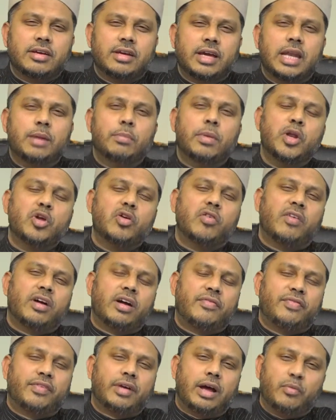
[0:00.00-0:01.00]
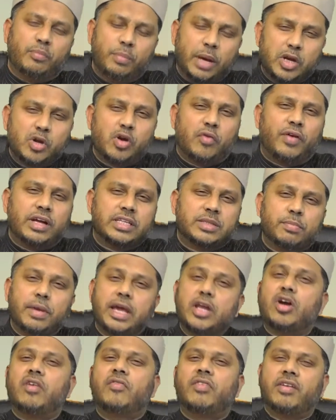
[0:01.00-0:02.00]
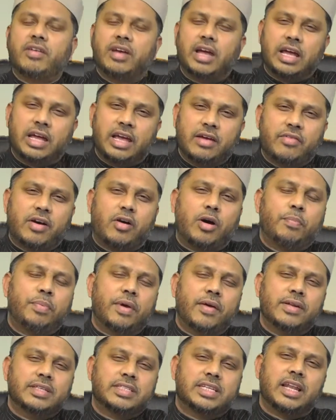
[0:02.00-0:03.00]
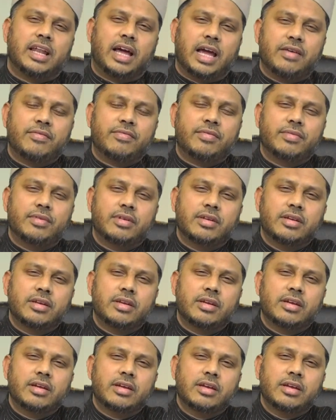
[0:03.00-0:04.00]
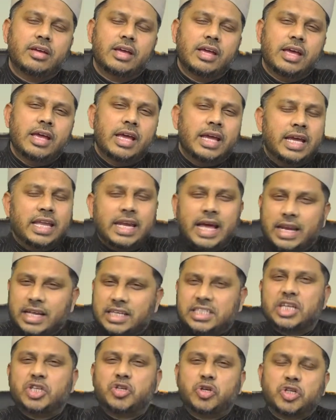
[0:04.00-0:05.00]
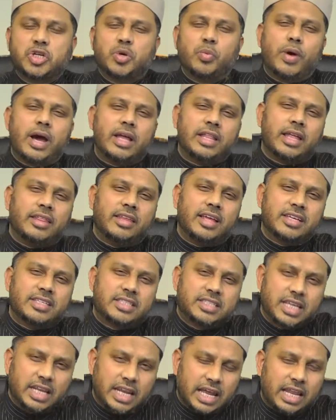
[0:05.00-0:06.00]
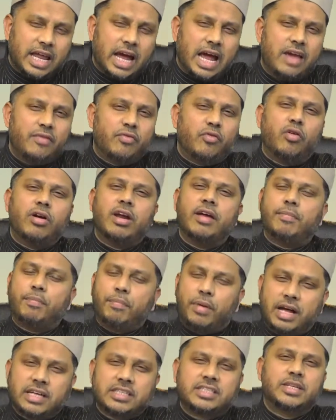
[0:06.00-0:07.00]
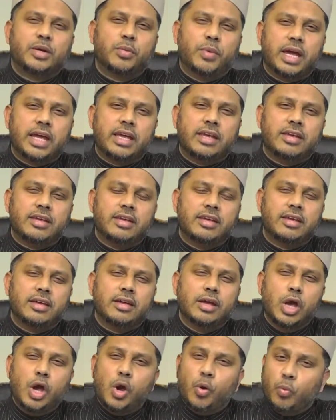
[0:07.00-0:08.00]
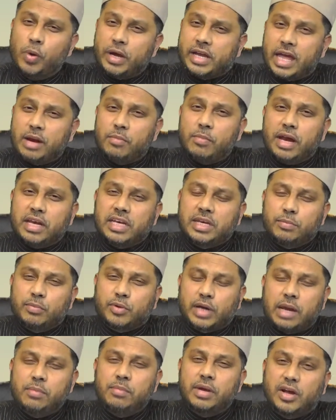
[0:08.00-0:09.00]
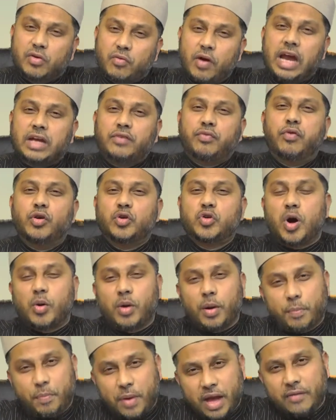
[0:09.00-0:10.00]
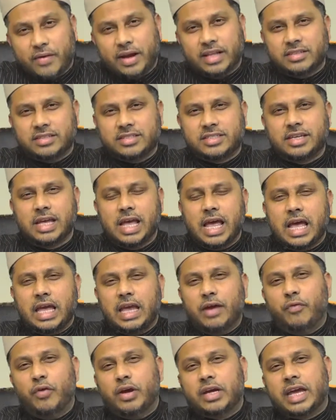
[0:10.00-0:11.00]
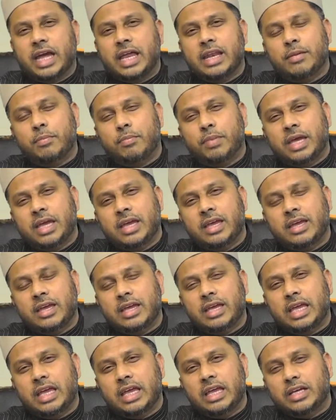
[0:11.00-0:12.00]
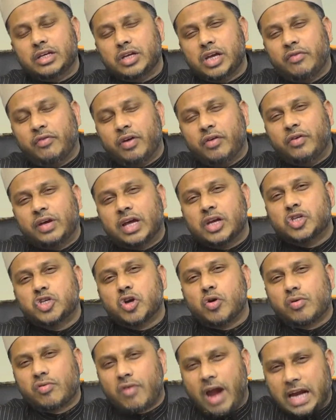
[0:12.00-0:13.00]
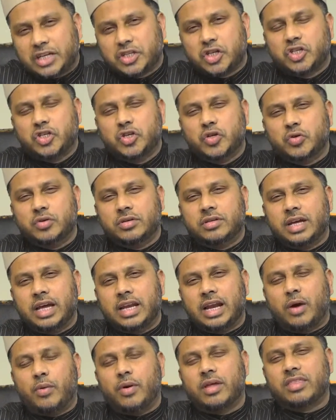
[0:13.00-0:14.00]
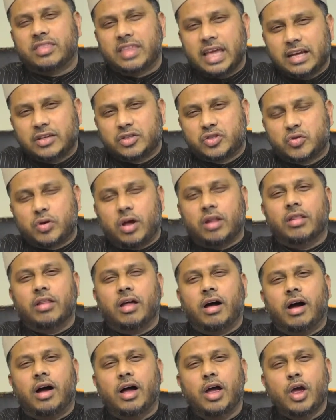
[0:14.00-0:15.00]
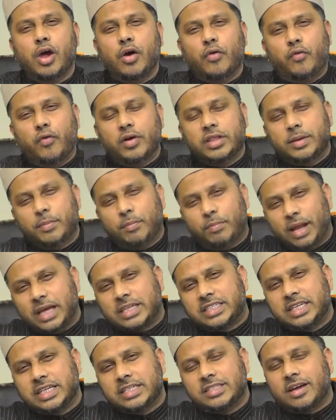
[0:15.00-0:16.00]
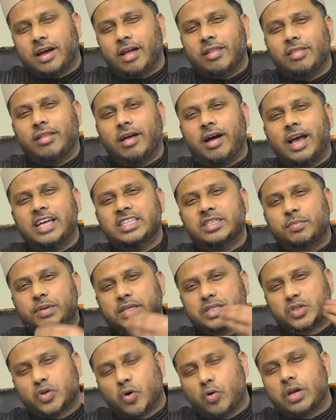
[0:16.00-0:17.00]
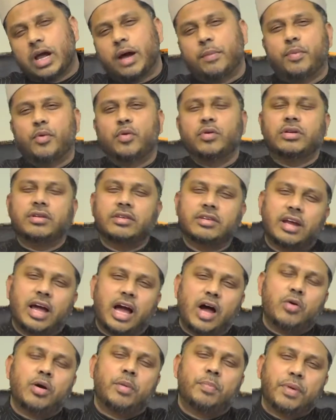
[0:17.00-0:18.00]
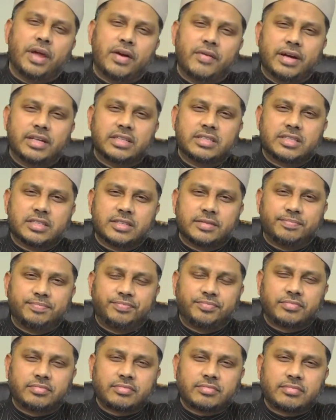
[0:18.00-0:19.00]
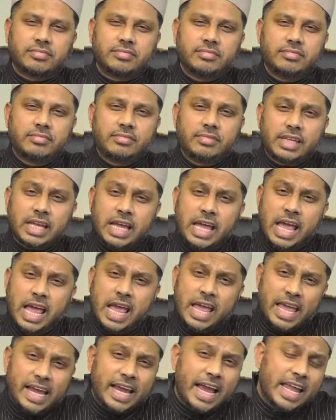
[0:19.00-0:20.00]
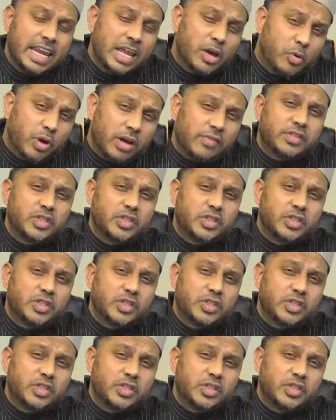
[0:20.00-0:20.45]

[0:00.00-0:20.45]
and many of, us, uh, many of us may not have our parents alive. In any situation, whether they're still alive or have passed away, we can be, can be grateful to our parents if we can be if, if we can show gratitude and our thanks to Allah for the blessings Allah has bestowed upon our parents. Again, he could have